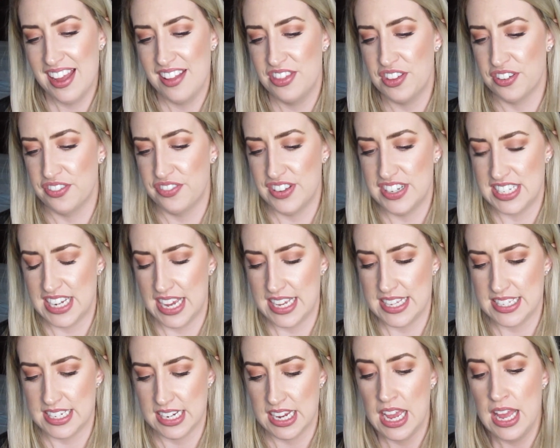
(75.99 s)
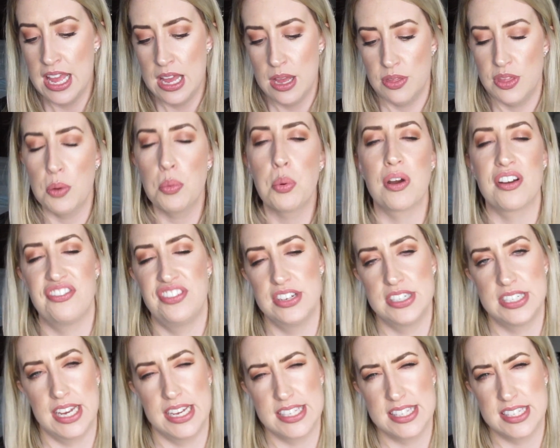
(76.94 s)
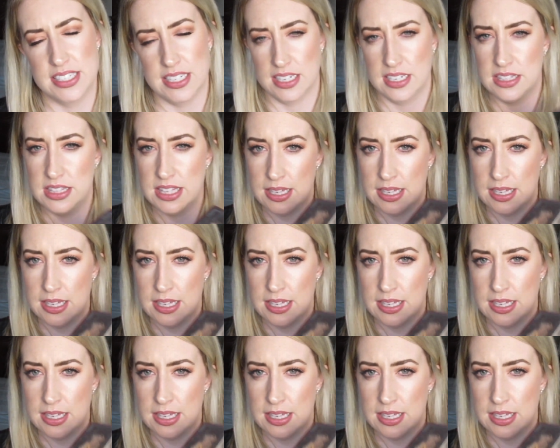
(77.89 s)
They're fantastic. They were fantastic.